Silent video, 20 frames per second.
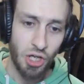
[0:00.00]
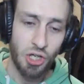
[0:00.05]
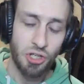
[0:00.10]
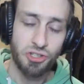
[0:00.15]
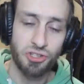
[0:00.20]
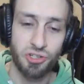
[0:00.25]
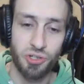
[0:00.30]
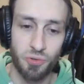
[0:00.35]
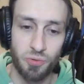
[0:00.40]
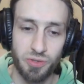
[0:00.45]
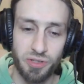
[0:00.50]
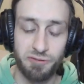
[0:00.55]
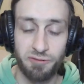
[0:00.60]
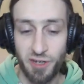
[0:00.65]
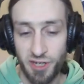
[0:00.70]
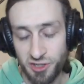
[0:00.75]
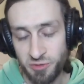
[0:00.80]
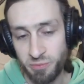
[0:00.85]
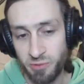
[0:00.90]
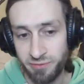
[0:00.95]
So the
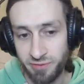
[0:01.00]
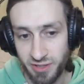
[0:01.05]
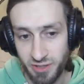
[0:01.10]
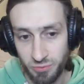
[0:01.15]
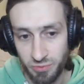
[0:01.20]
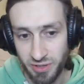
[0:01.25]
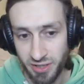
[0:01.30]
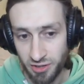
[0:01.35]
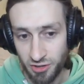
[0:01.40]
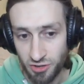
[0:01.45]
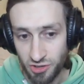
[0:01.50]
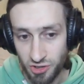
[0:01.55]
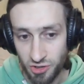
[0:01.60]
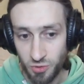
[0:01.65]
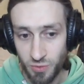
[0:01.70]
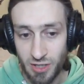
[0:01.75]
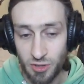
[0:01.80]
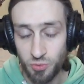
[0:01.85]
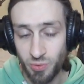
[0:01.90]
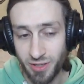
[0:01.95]
first movement that we're going to do
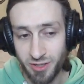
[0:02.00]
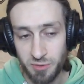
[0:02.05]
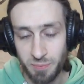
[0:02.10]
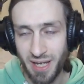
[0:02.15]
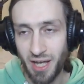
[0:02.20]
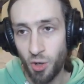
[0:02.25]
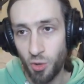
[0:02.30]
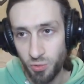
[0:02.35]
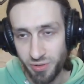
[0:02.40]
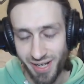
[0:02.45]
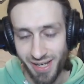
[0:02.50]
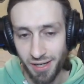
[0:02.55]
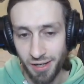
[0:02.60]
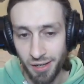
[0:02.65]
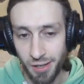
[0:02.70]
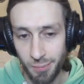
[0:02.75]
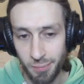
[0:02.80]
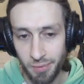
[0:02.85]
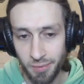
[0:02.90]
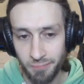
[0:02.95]
is we're going to be holding
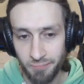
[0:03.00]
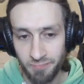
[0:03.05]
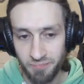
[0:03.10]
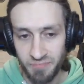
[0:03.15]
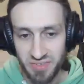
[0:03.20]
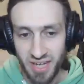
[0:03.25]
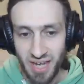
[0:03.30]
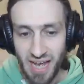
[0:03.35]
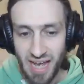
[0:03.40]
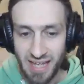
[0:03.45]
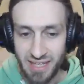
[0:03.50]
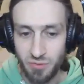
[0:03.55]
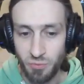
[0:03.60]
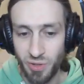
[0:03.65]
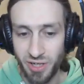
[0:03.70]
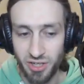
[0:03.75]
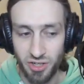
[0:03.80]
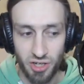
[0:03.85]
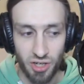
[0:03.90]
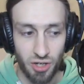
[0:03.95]
up, and then we're
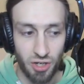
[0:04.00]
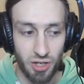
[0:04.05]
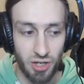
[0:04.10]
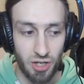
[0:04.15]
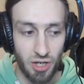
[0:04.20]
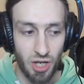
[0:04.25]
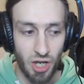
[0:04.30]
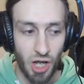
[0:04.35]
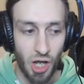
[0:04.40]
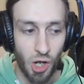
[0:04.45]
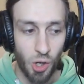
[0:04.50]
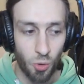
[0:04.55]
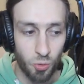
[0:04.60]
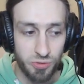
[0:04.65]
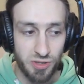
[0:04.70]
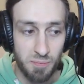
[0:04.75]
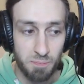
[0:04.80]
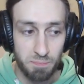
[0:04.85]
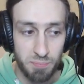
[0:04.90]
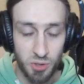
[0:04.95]
going to hold
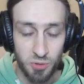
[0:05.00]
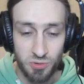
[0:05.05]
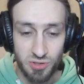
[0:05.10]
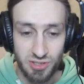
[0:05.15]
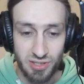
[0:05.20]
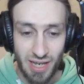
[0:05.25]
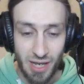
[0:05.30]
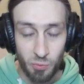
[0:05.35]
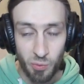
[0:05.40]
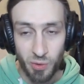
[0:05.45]
the boots, and we